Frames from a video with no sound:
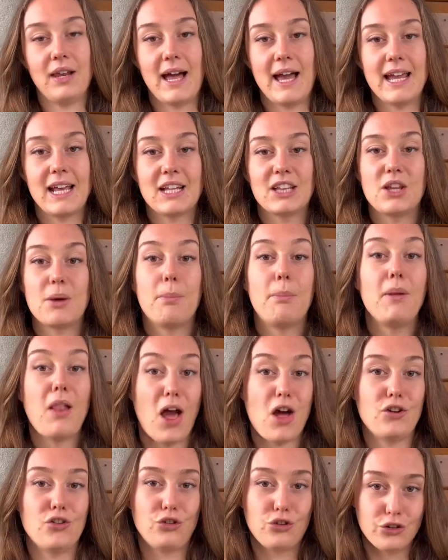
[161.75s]
like the
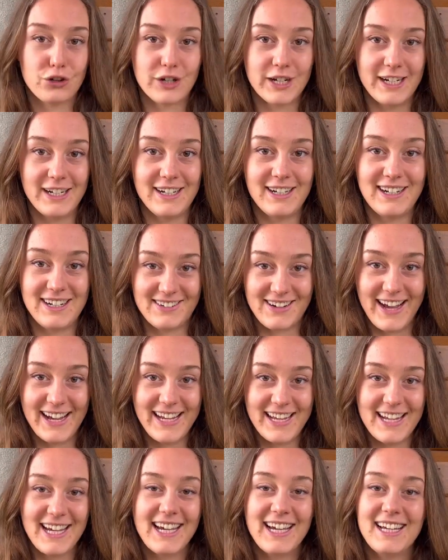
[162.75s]
blood sugar,
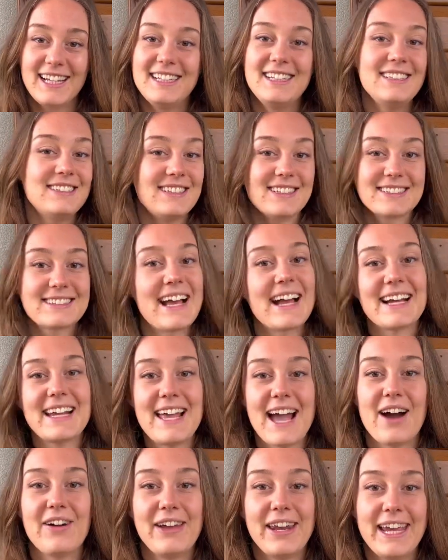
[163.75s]
right? This is
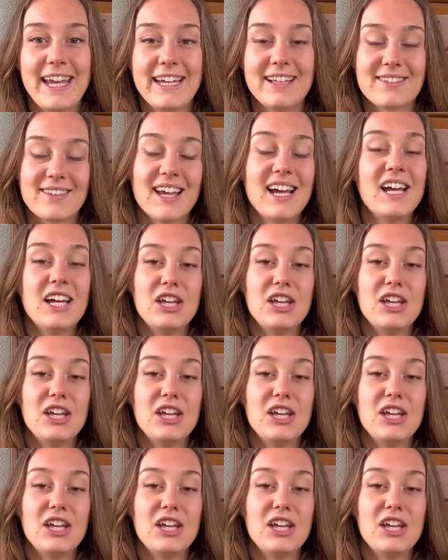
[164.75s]
exactly how it is.